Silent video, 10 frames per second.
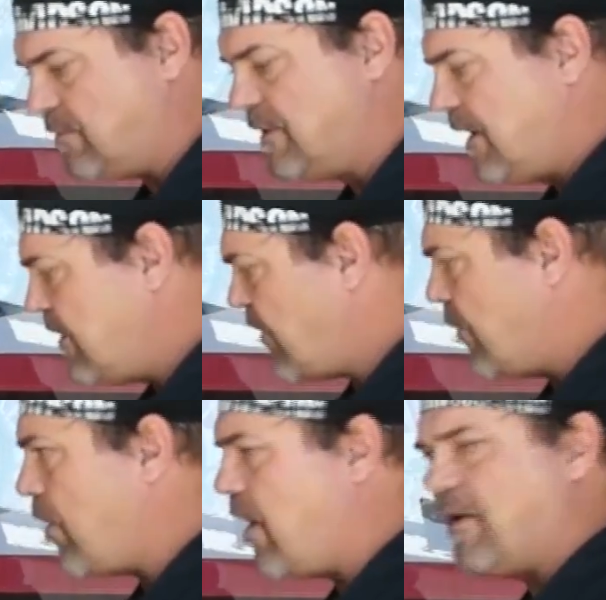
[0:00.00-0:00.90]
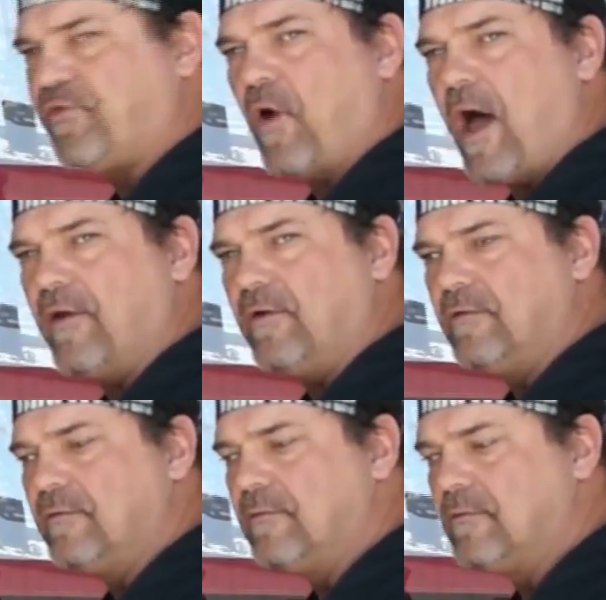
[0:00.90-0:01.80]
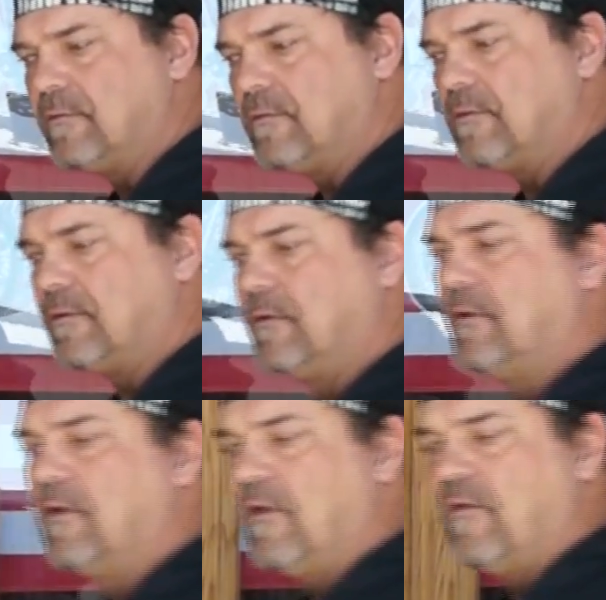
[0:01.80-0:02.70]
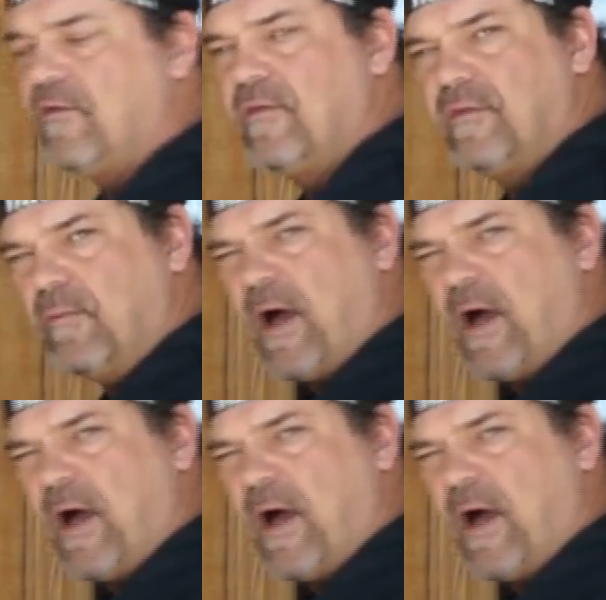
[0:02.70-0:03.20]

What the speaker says: If I roll on the throttle, the